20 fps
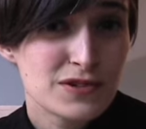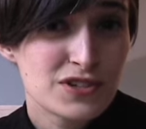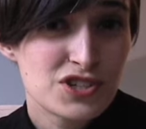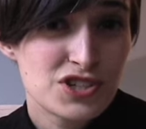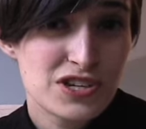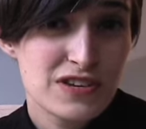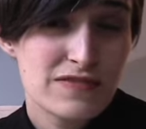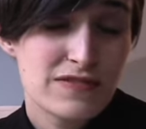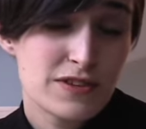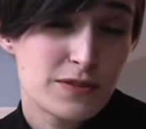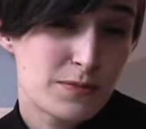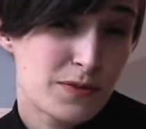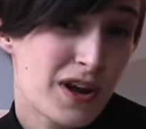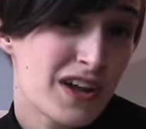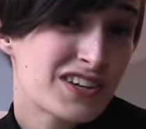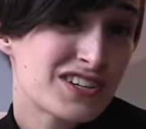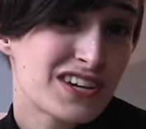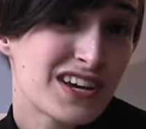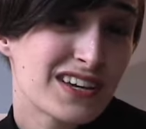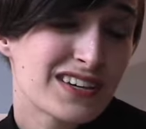achieve these
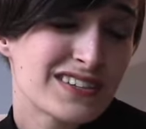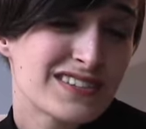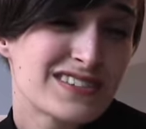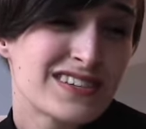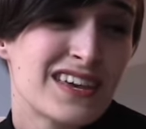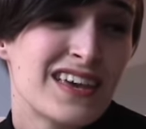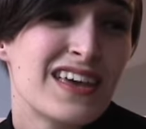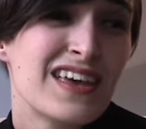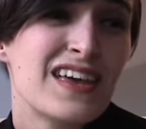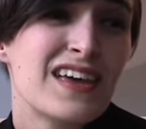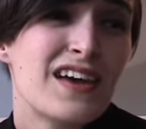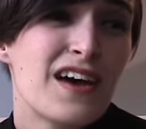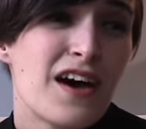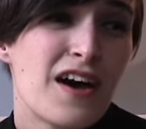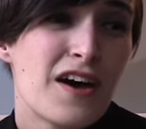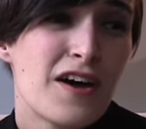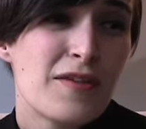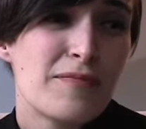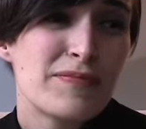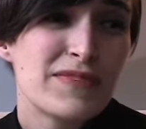projects.
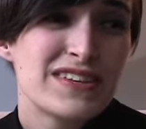Um,